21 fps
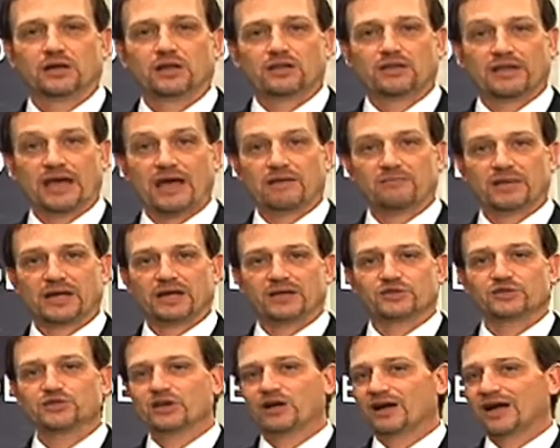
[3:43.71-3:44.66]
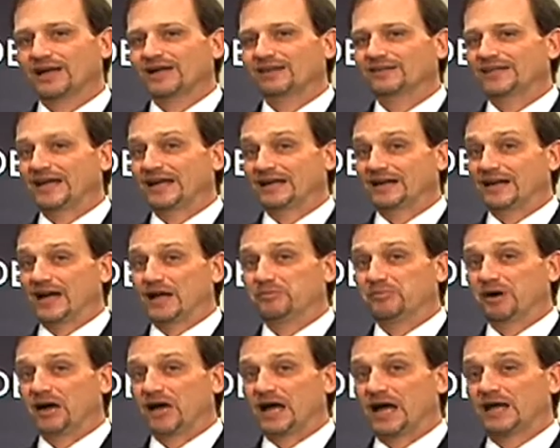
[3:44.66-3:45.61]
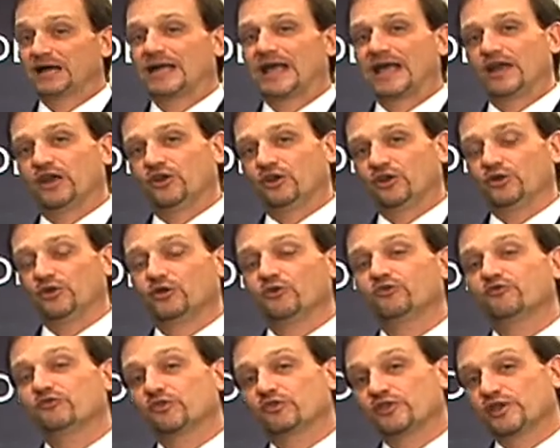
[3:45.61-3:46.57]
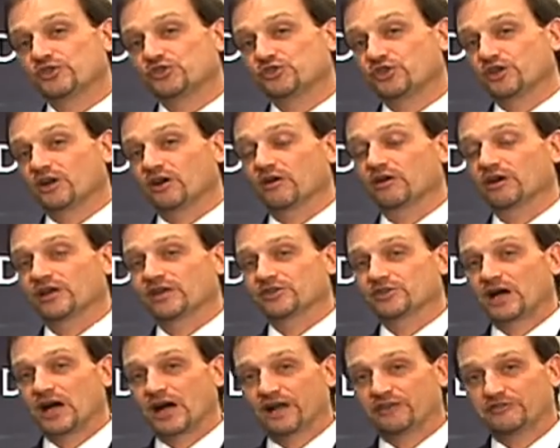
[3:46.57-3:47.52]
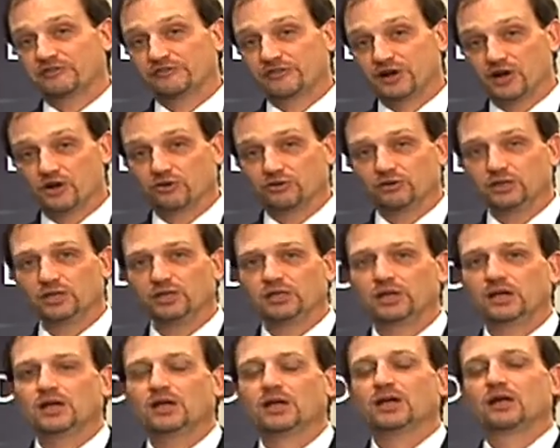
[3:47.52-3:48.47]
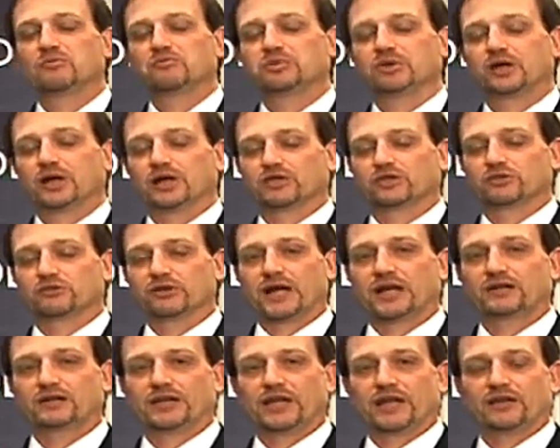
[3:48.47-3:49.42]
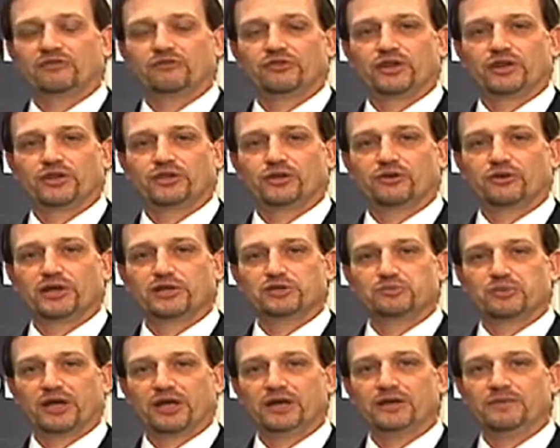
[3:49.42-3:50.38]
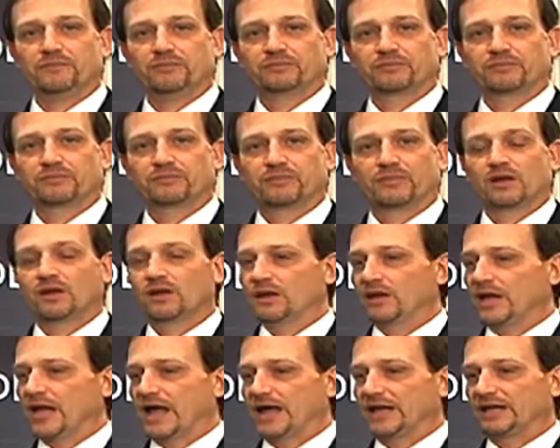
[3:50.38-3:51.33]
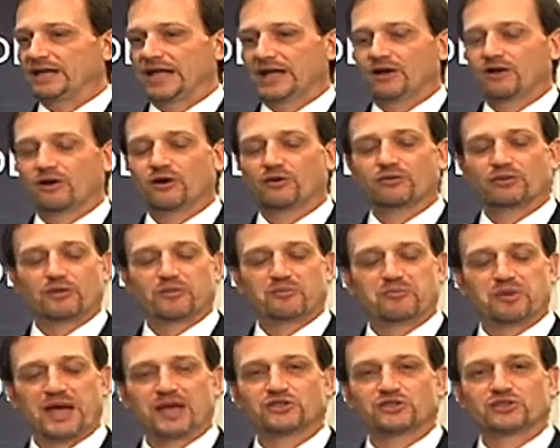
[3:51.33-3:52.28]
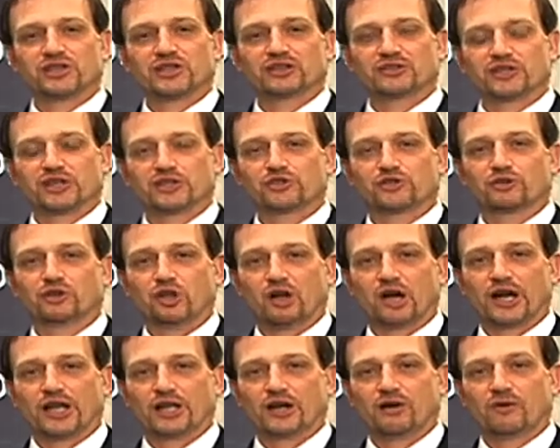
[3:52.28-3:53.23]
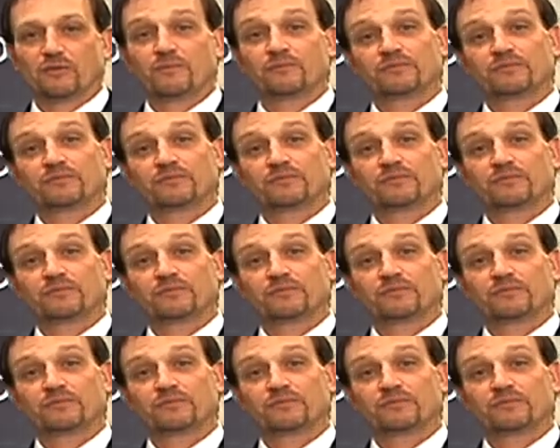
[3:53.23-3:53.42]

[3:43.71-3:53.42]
That means I can take an iPod, and new for this year is iPhone, plug it directly in via USB, and hear the best in digital audio.